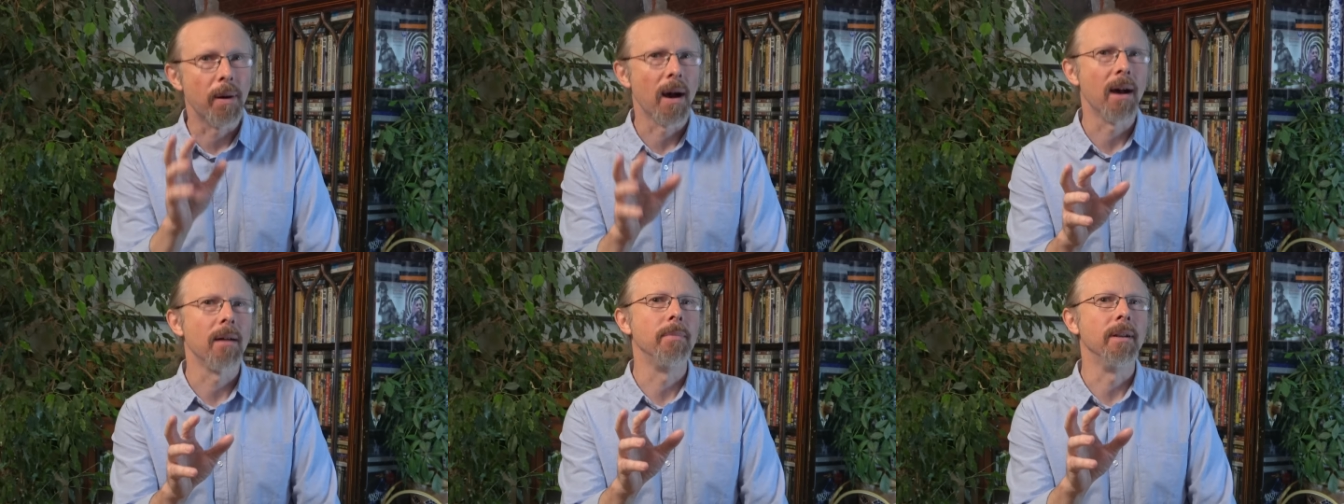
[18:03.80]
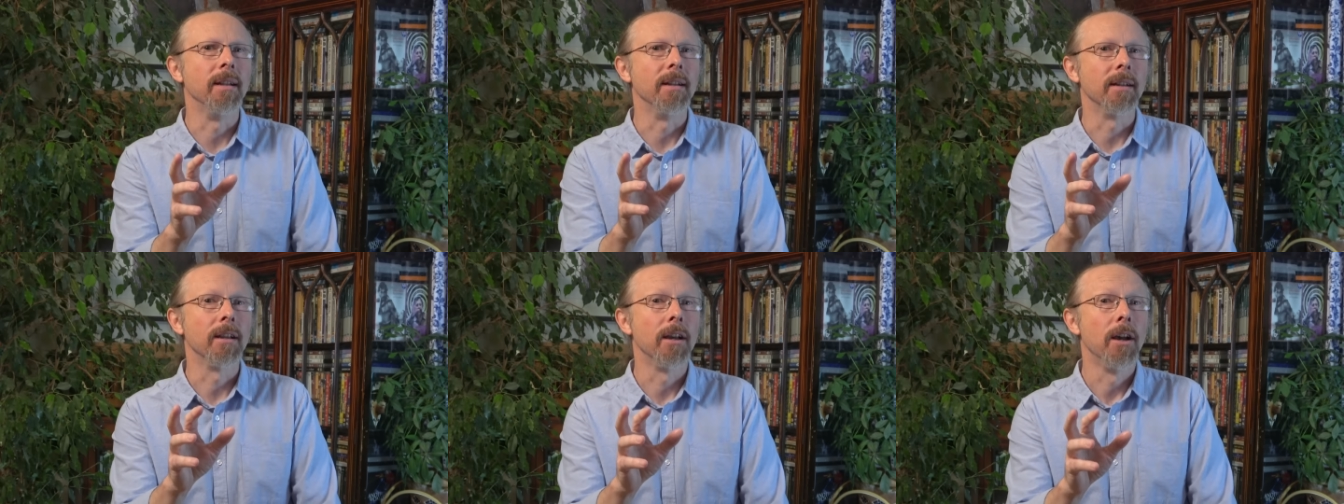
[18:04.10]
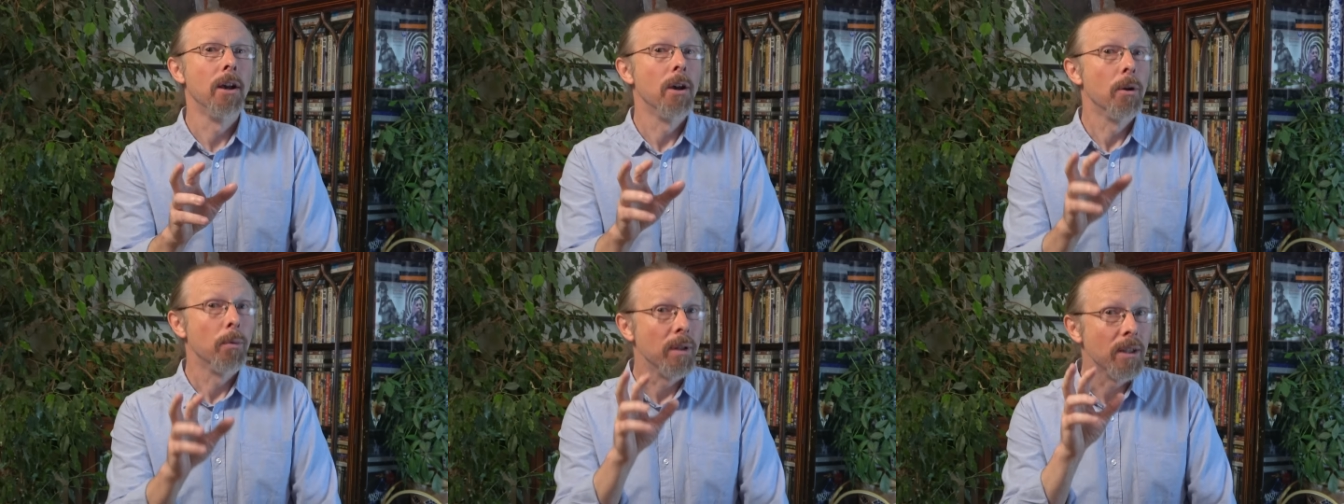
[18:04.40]
public
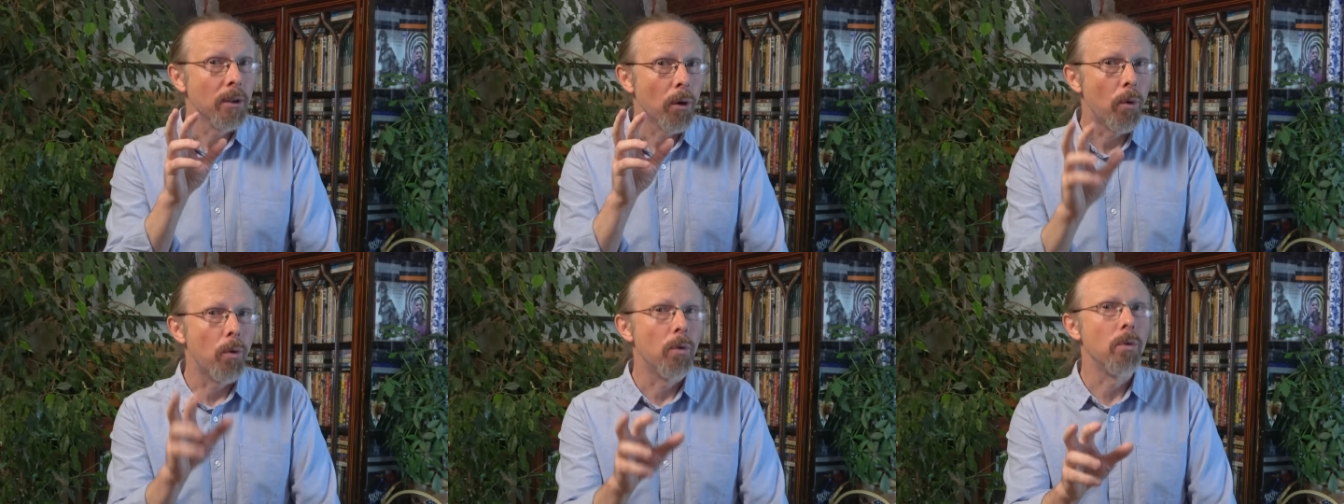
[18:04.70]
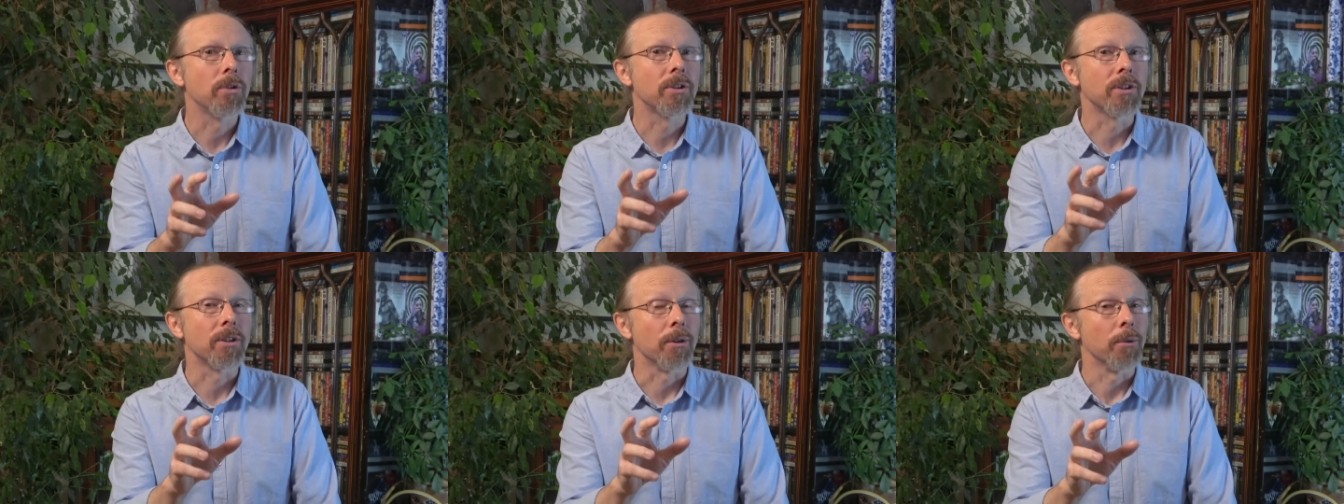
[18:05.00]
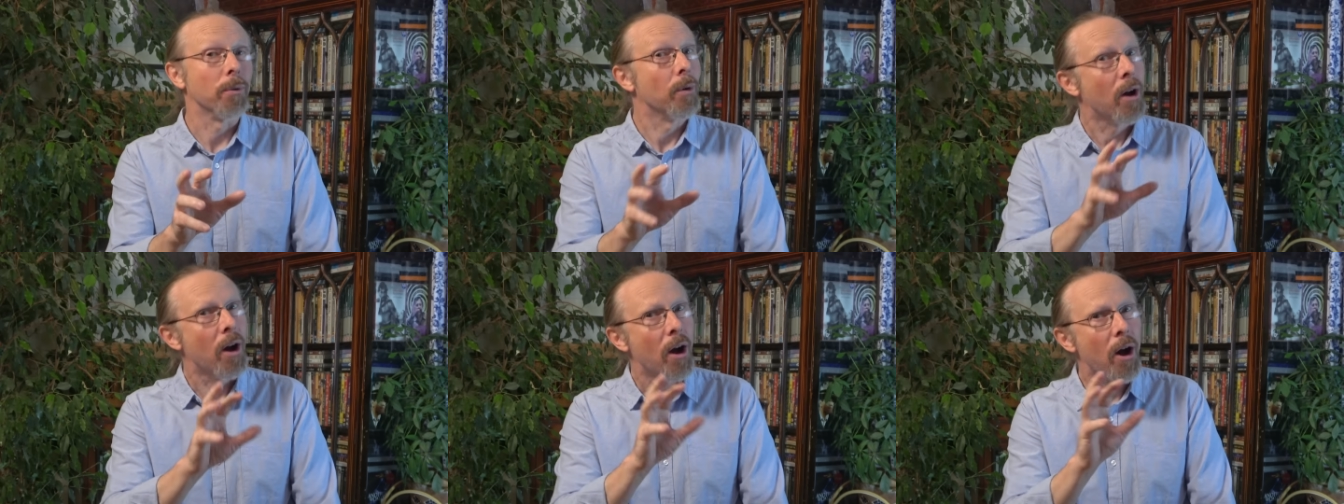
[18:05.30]
will
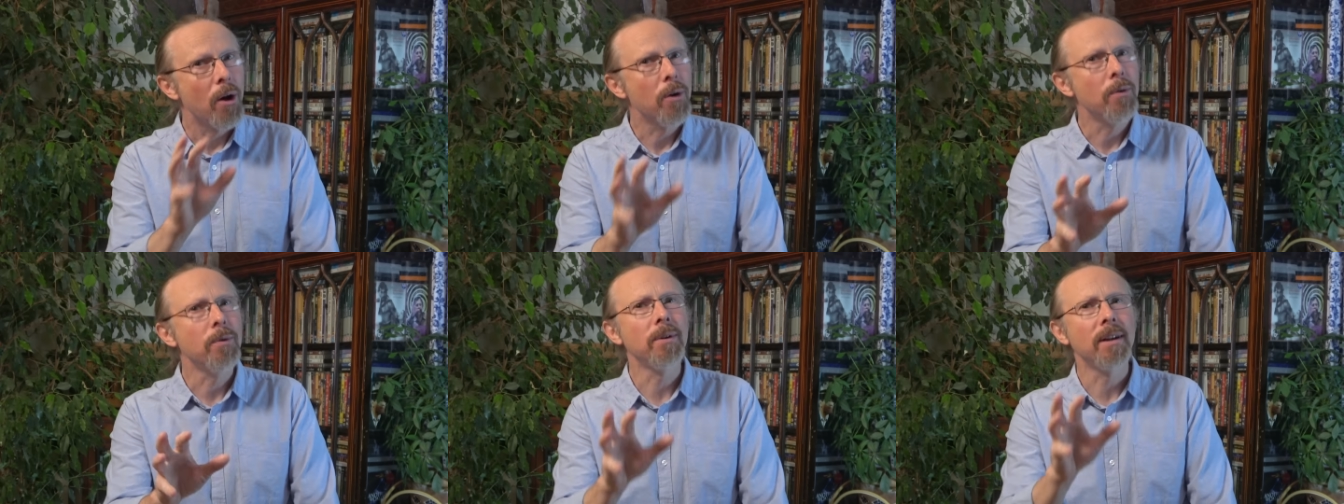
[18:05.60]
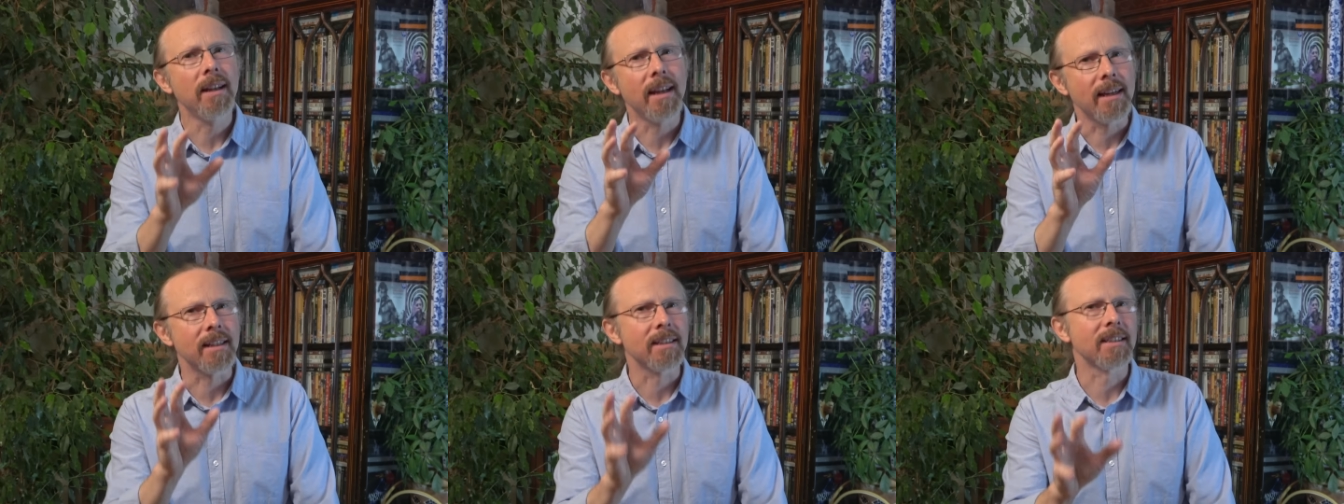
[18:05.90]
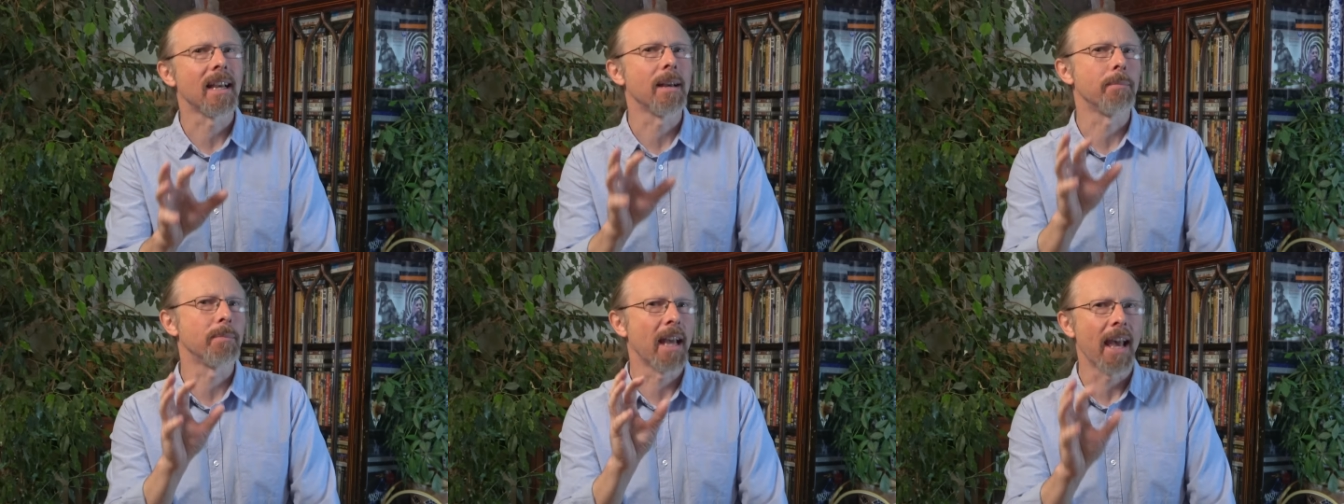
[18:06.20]
also only
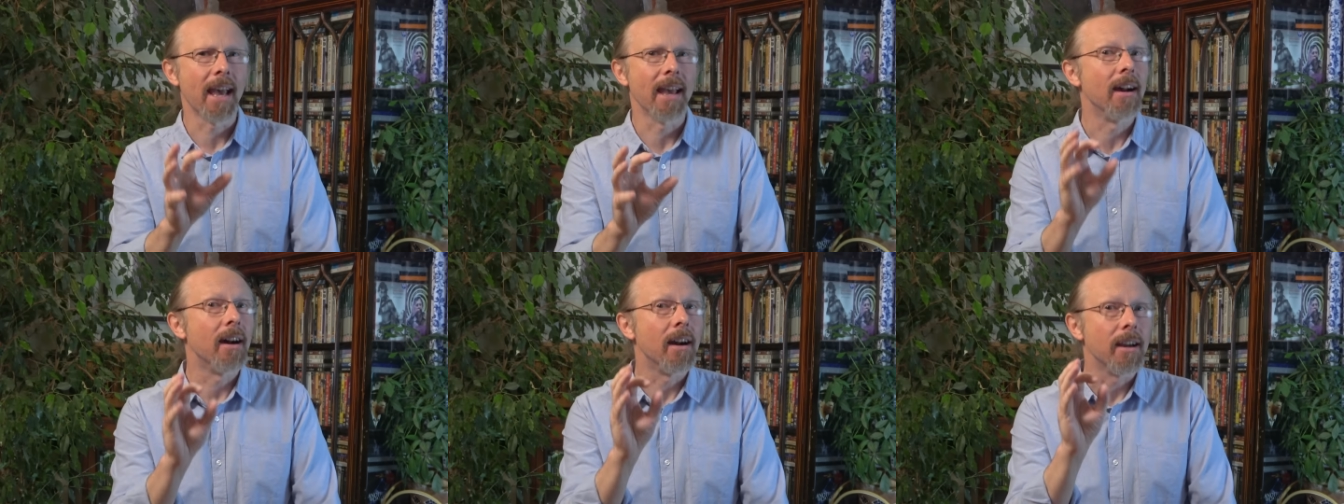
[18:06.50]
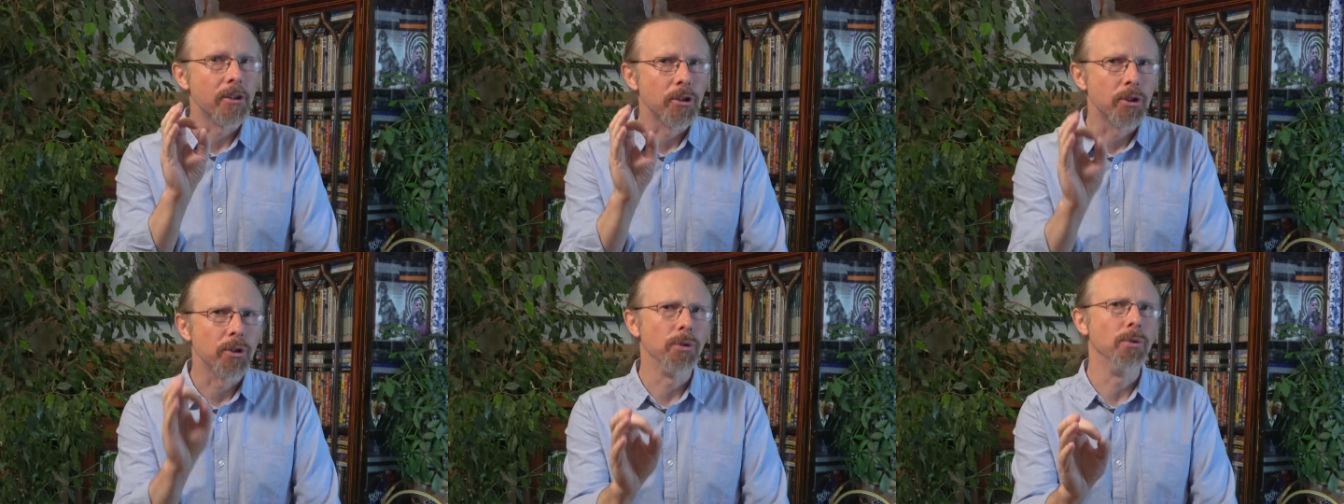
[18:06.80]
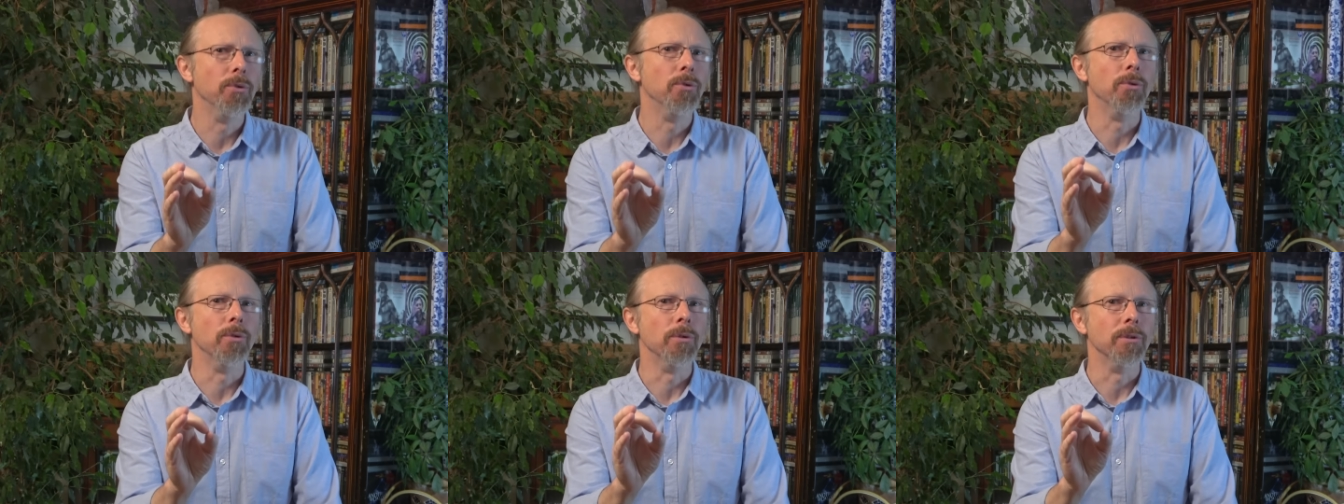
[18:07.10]
accept AI
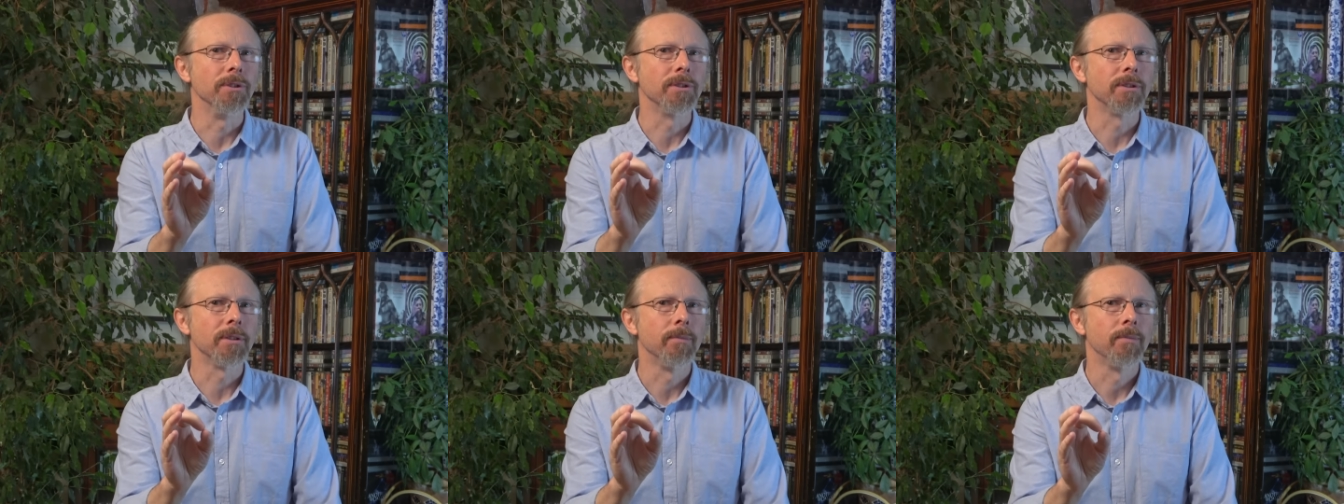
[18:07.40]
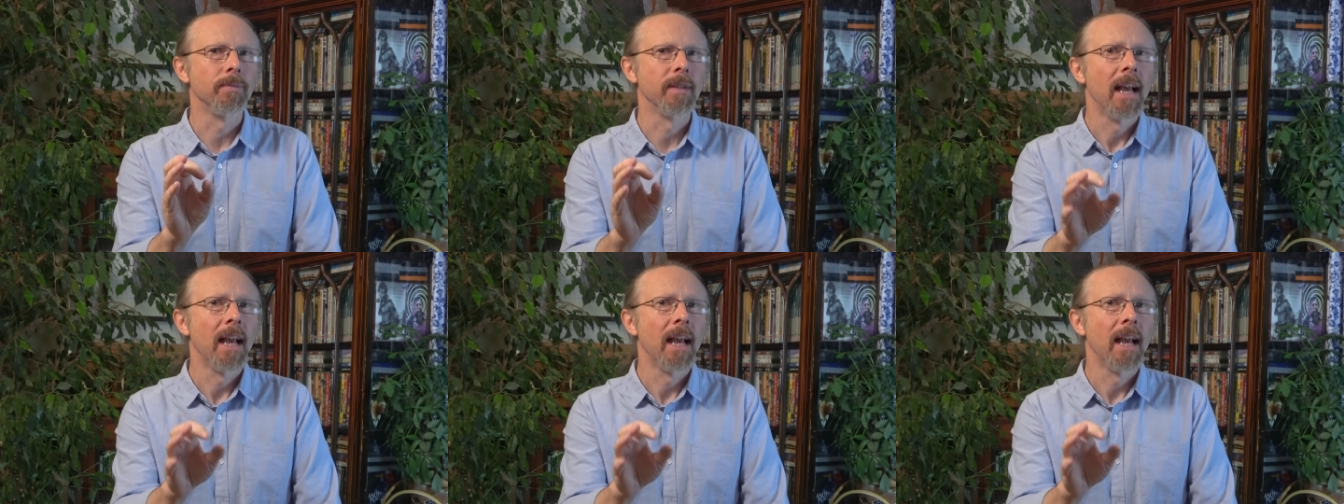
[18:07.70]
tools.